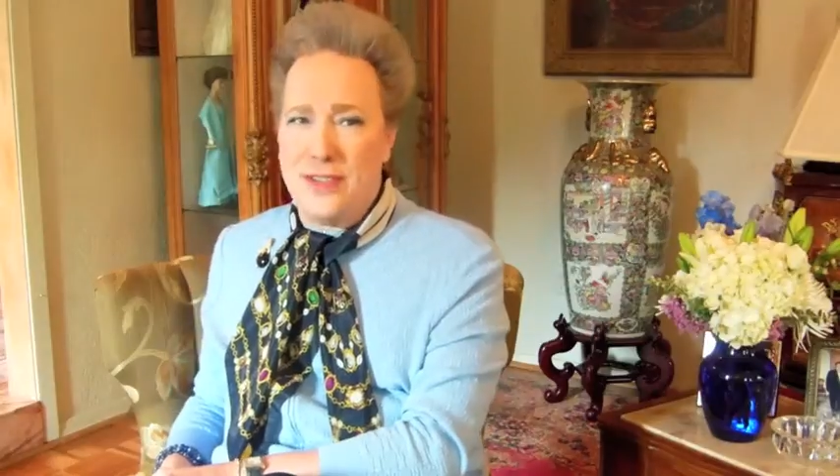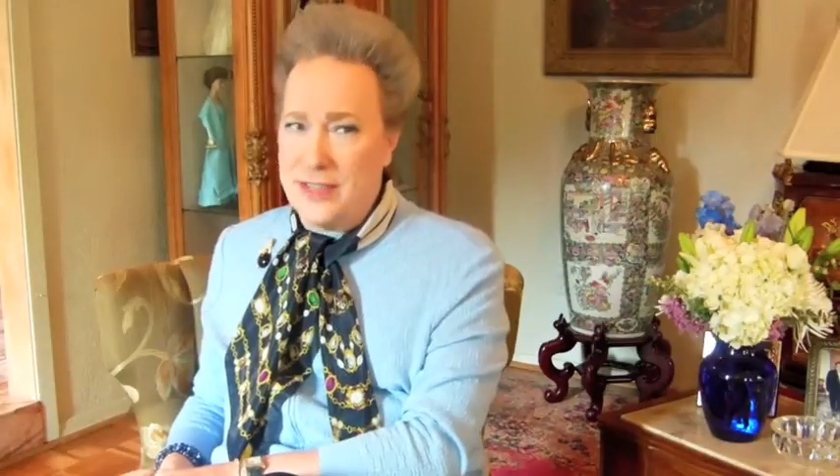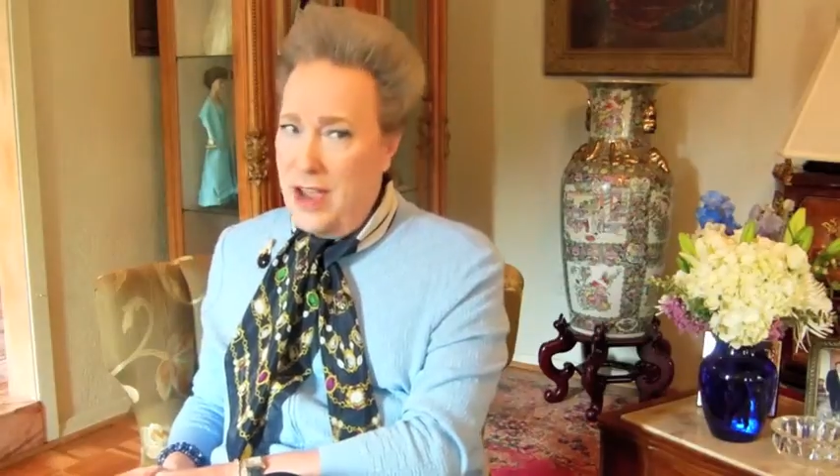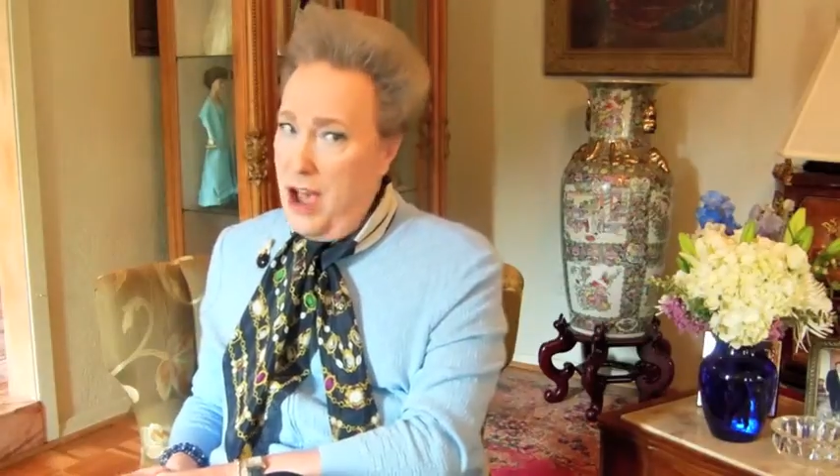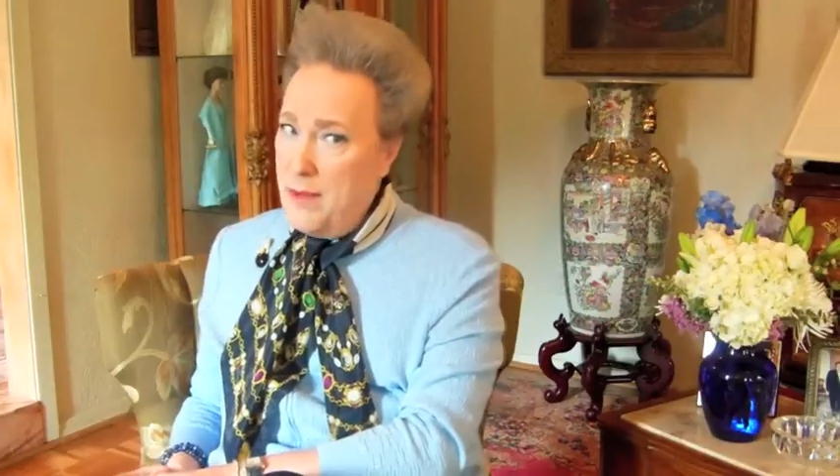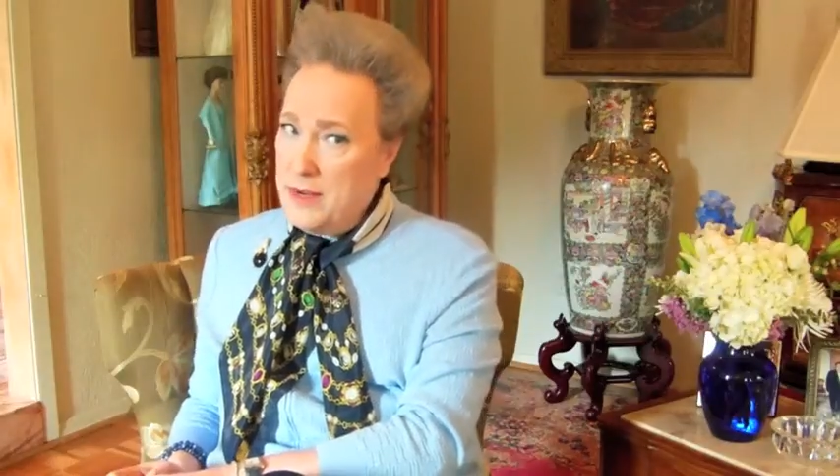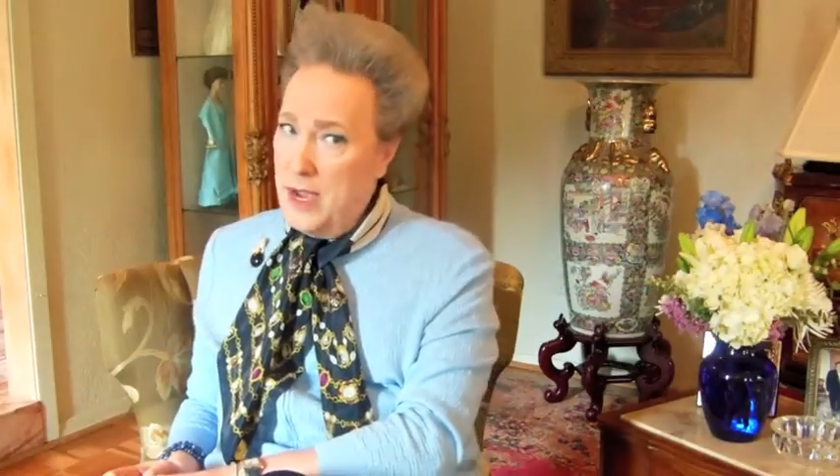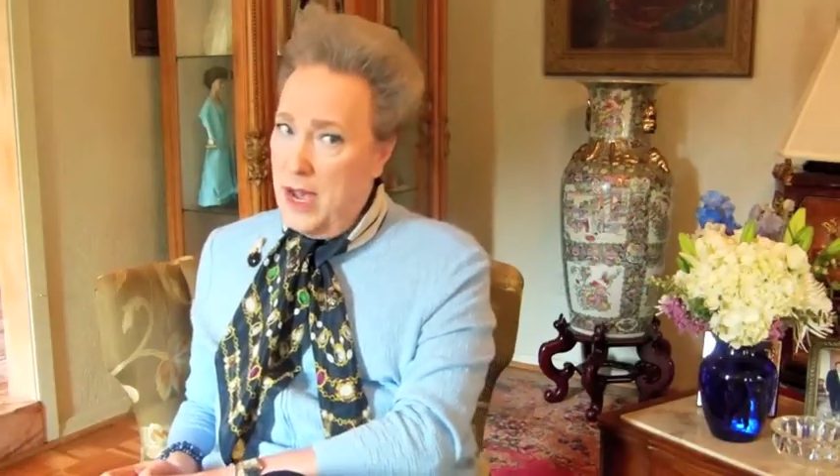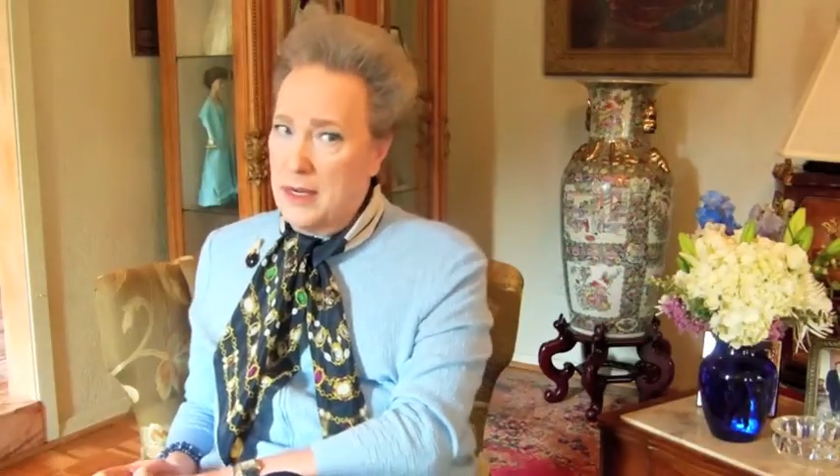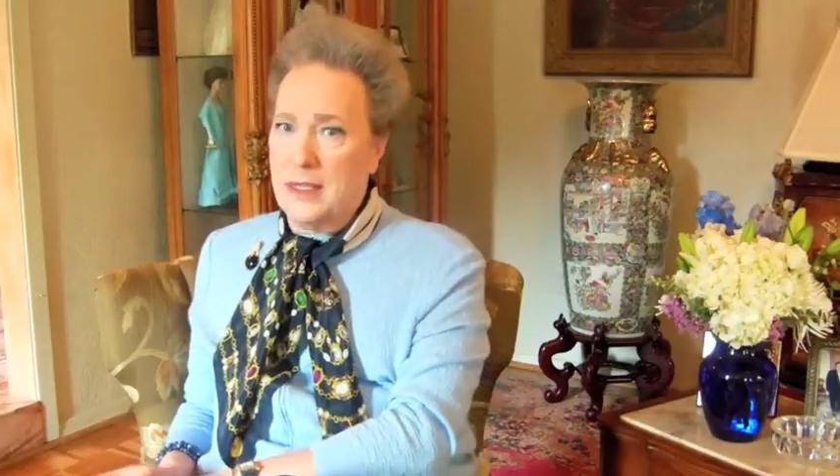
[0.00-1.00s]
stop,
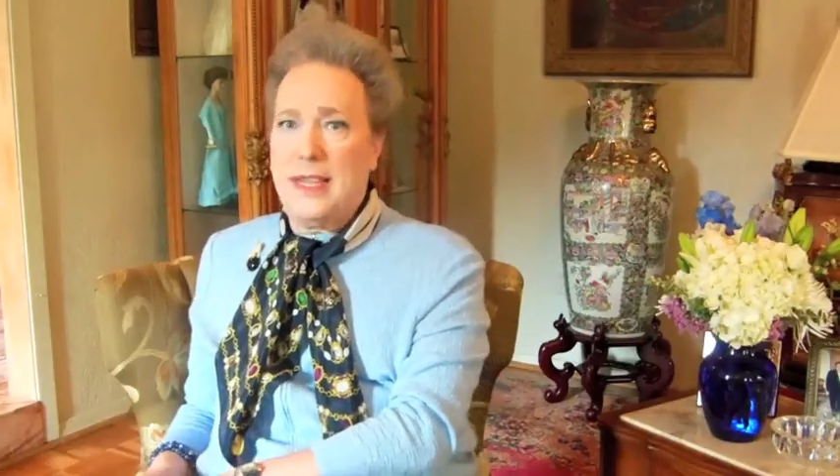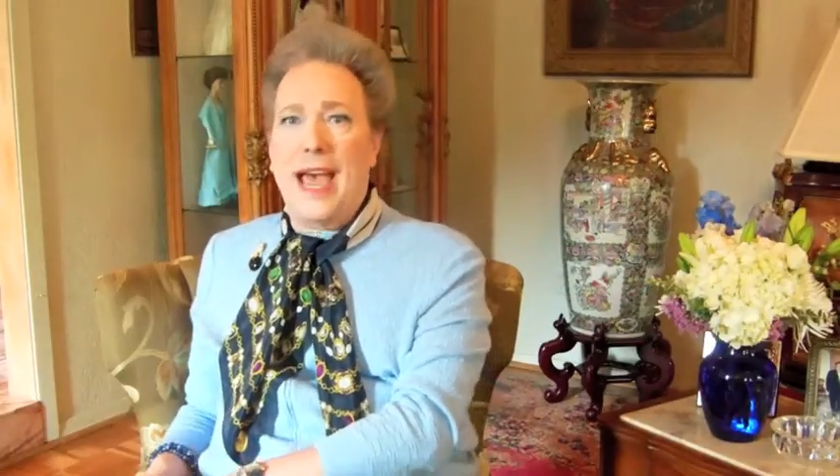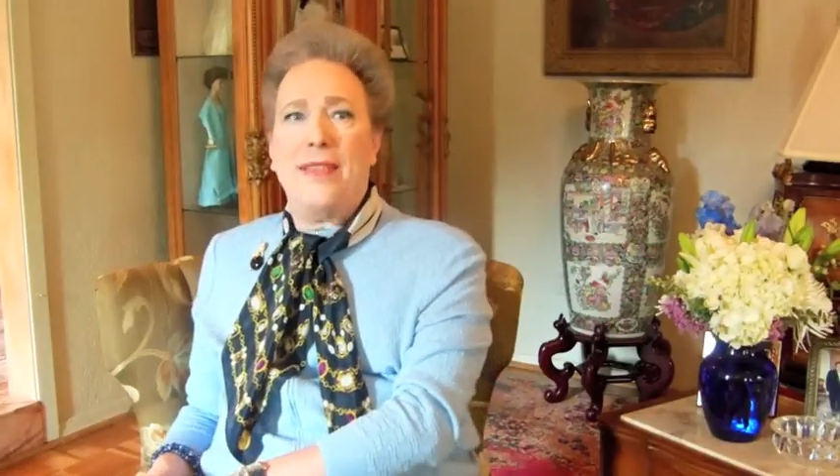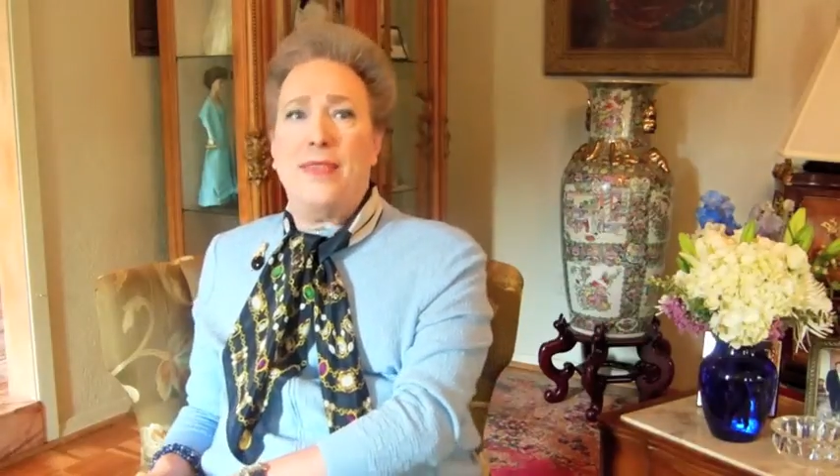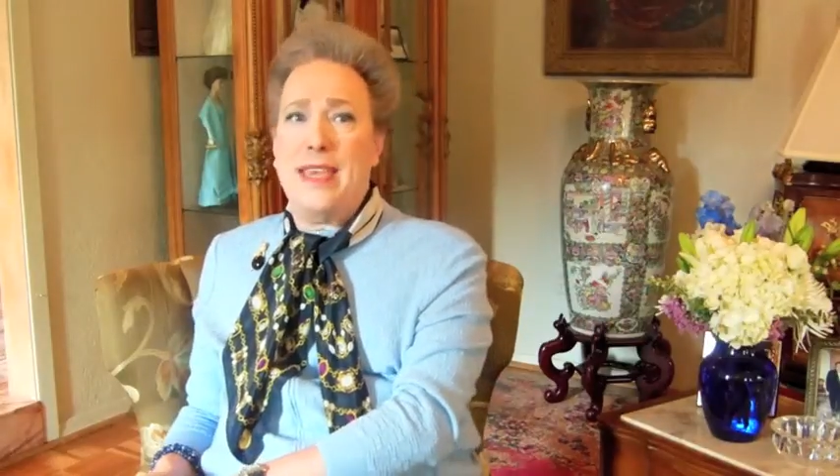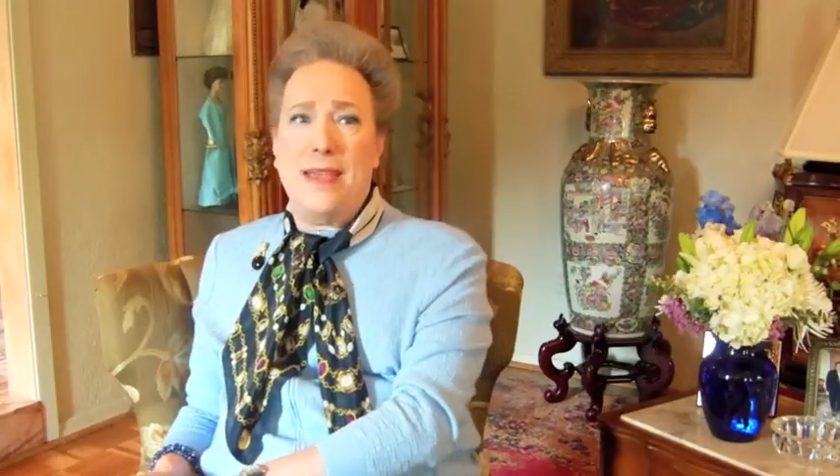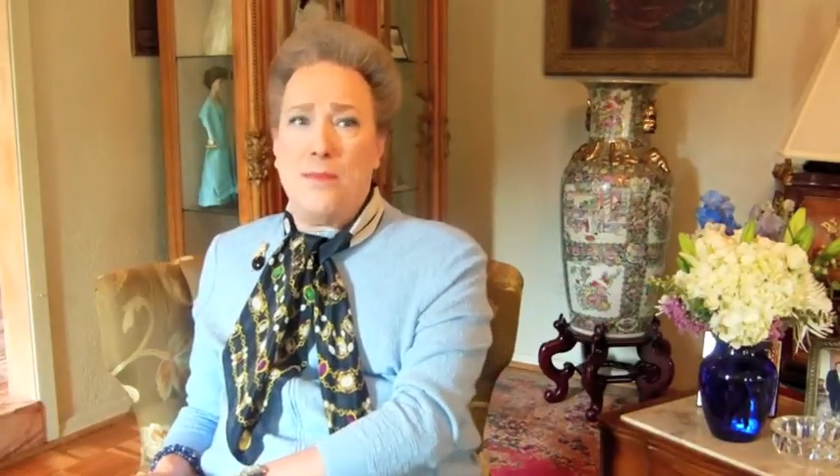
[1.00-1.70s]
Donald, at the